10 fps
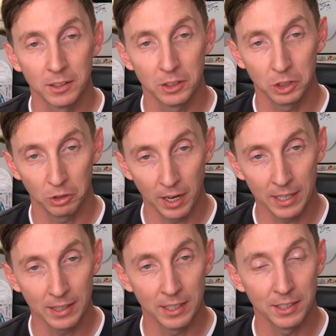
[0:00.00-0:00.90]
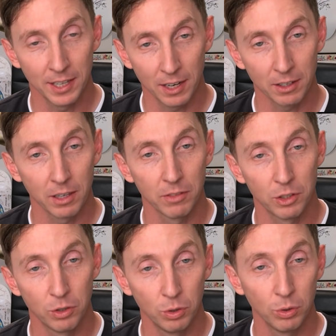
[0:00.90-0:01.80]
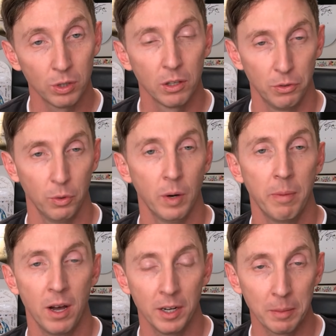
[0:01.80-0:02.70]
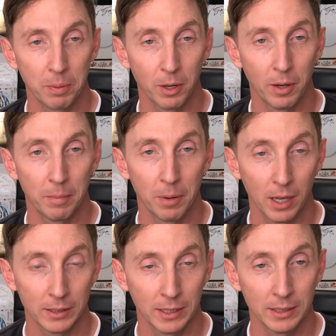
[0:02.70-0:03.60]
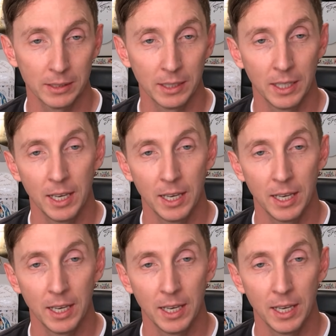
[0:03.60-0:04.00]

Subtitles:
strength and integrity of the tooth through our bonding process